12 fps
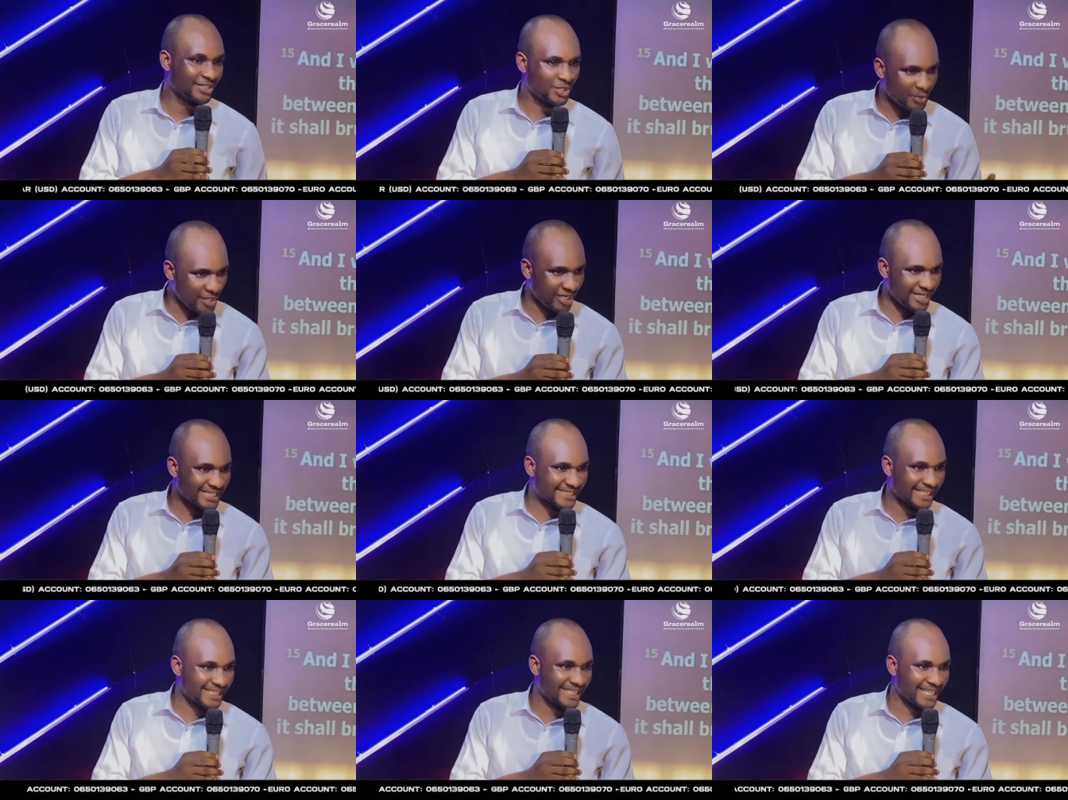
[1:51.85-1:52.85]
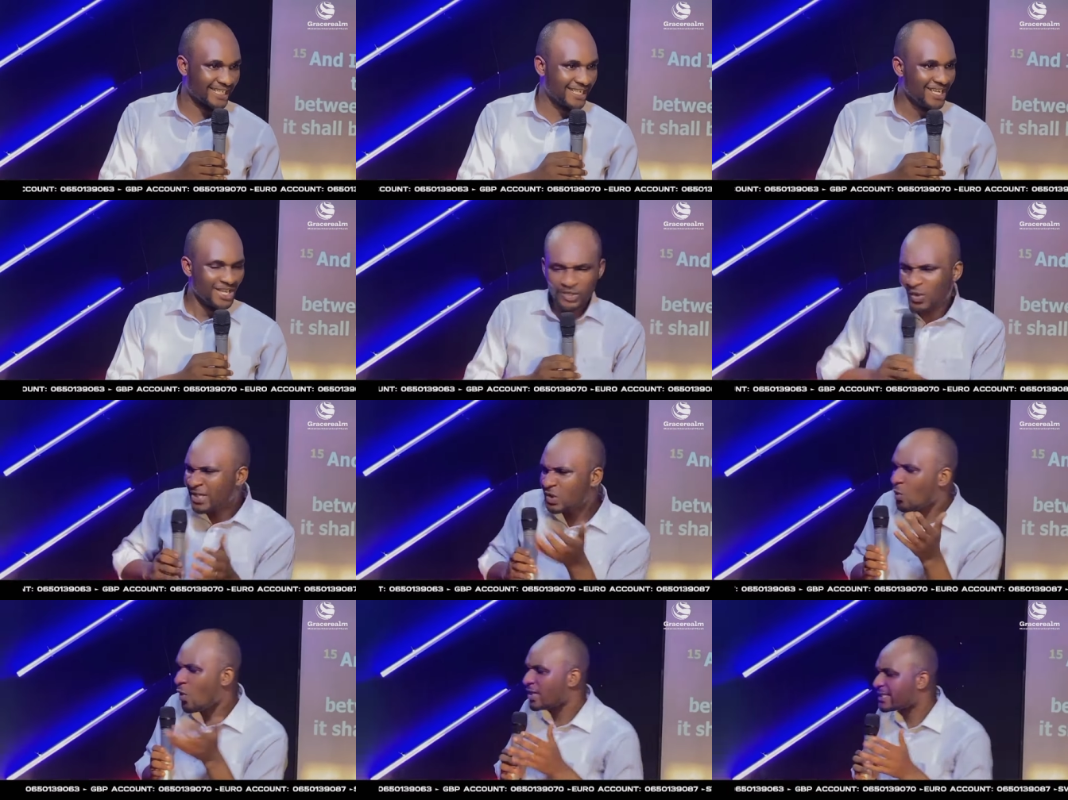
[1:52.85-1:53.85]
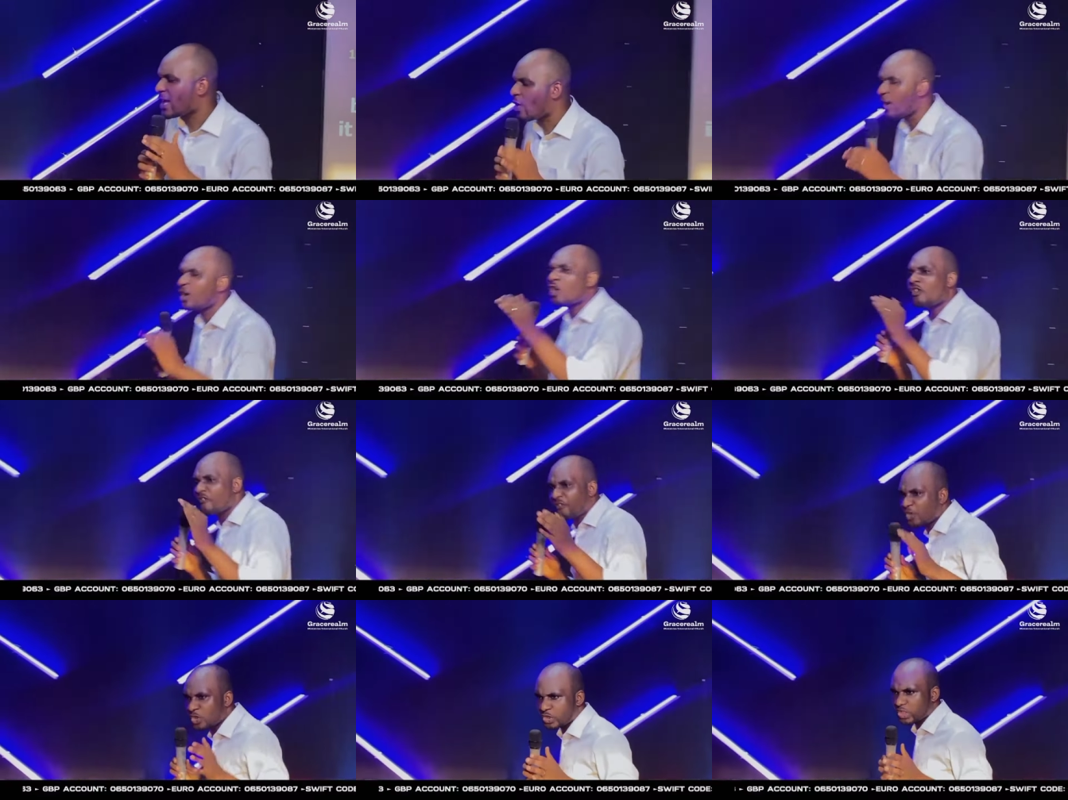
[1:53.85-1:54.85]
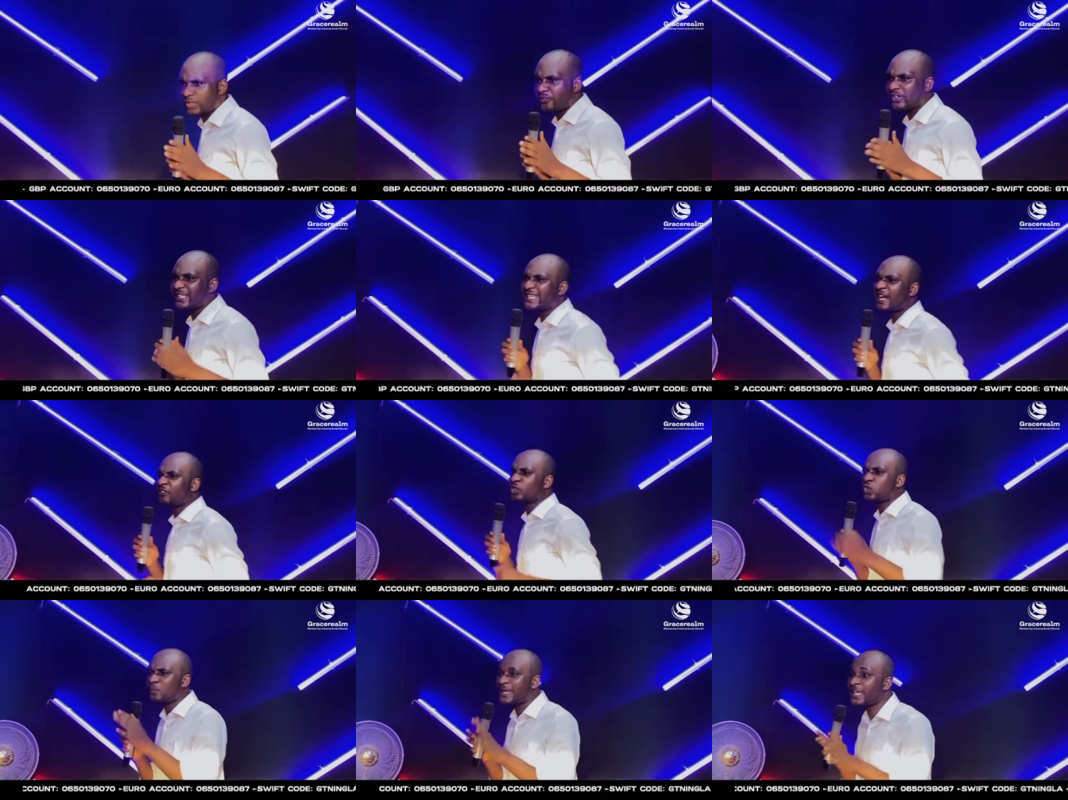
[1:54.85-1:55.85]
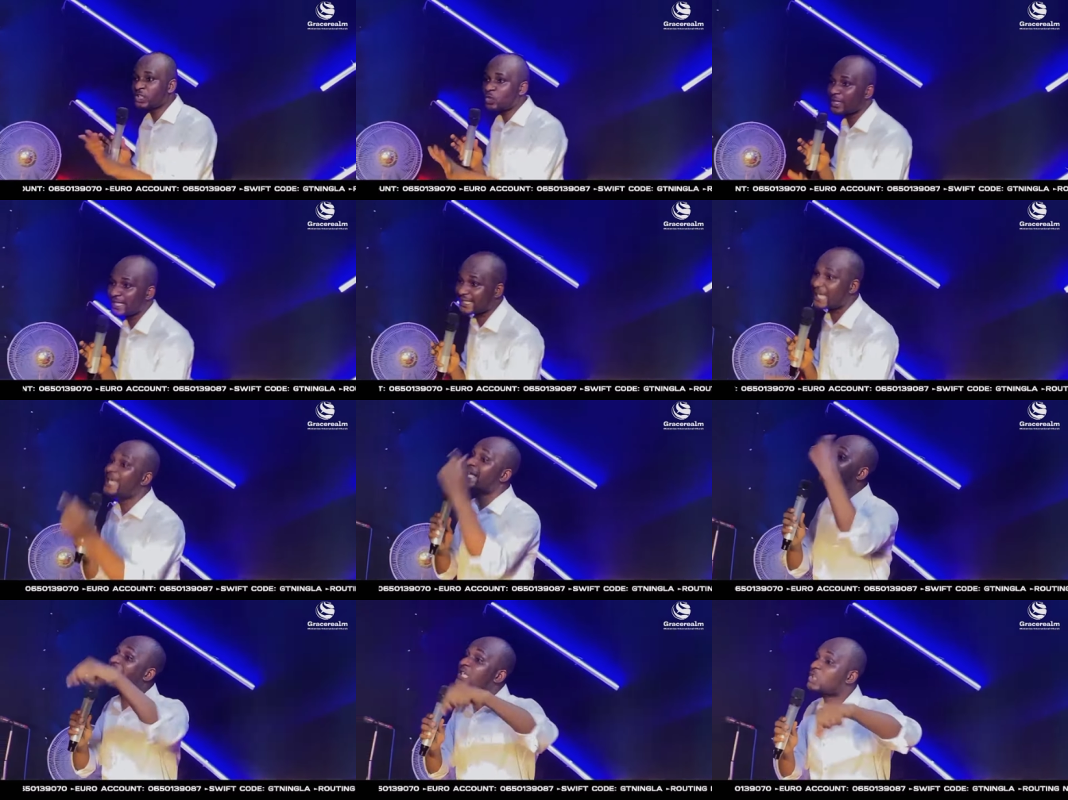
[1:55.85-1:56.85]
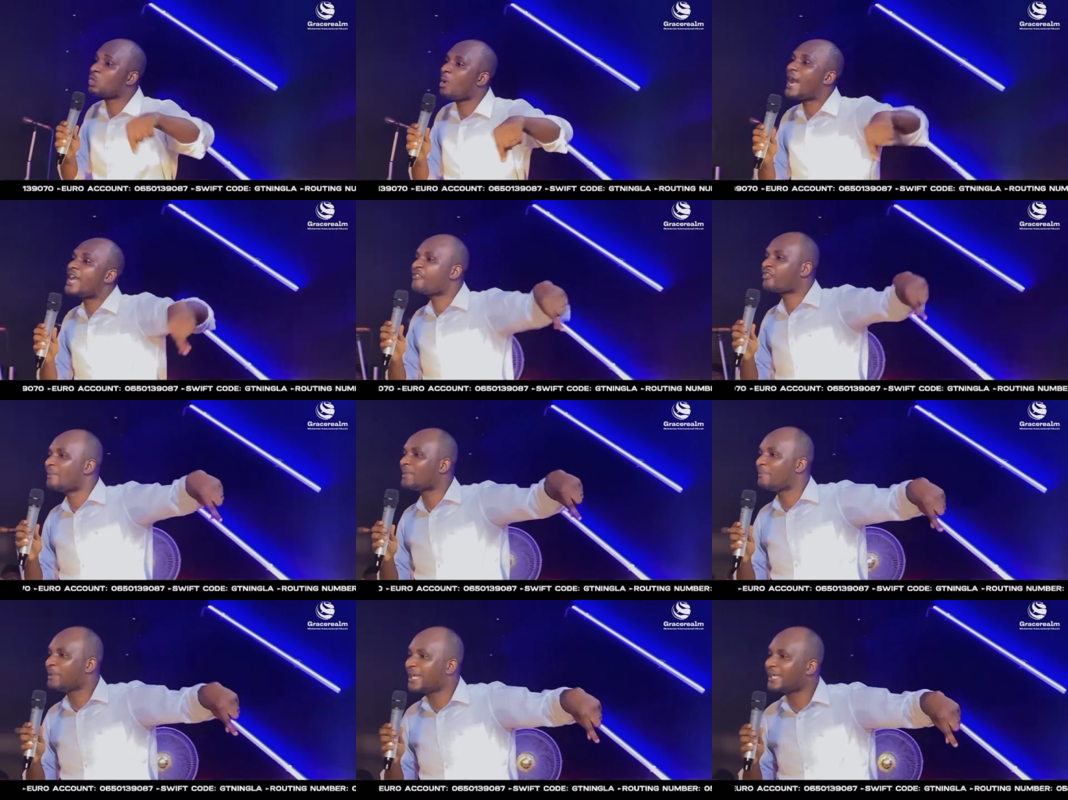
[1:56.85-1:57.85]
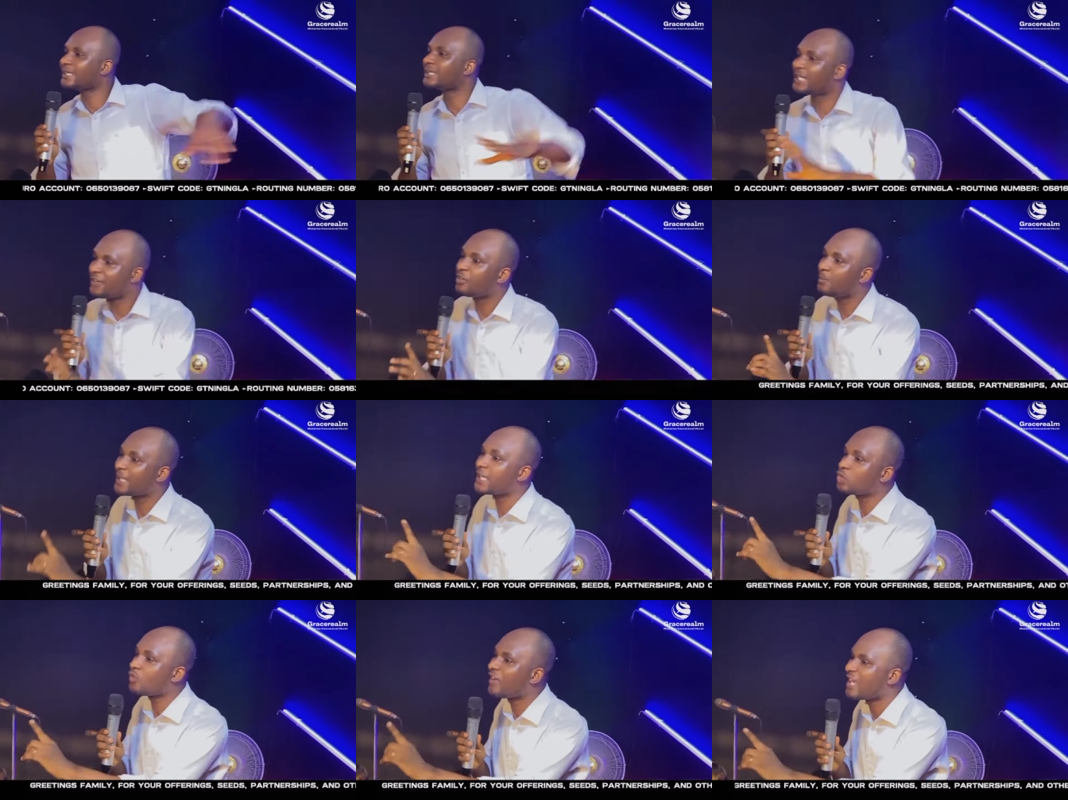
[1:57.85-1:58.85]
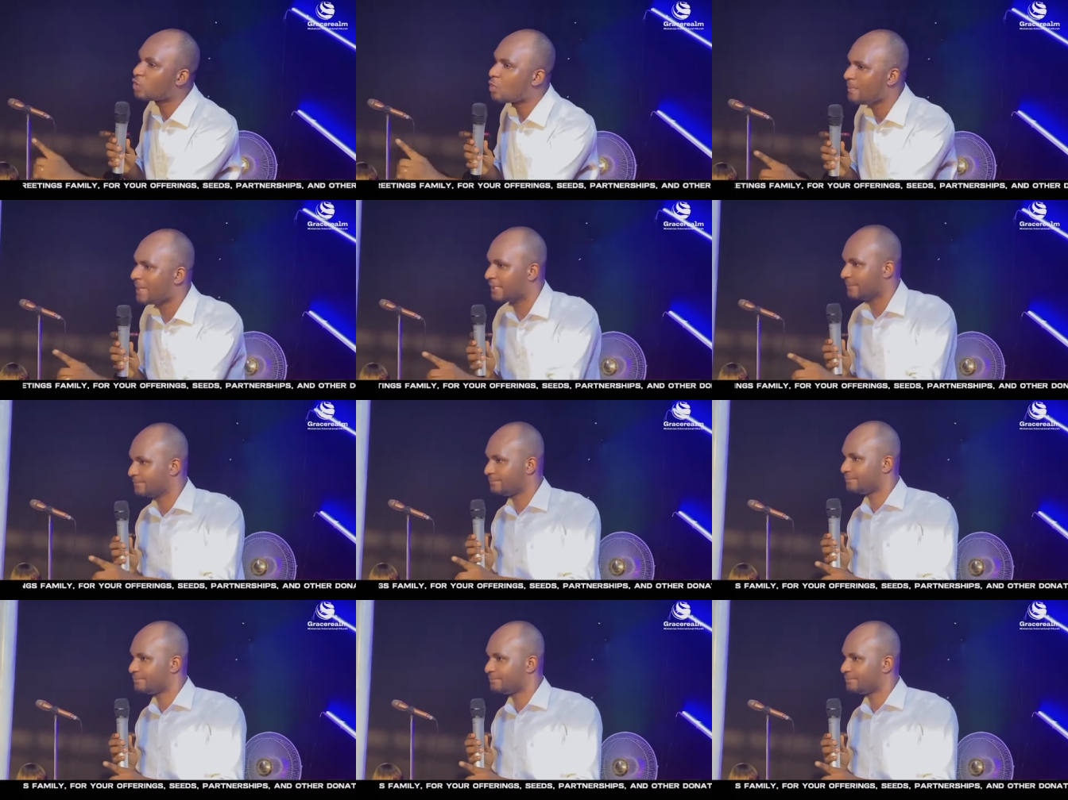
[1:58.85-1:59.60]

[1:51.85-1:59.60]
Do we understand that? So it was a confusion for the devil to begin. That's why from the beginning the devil begin to fight women.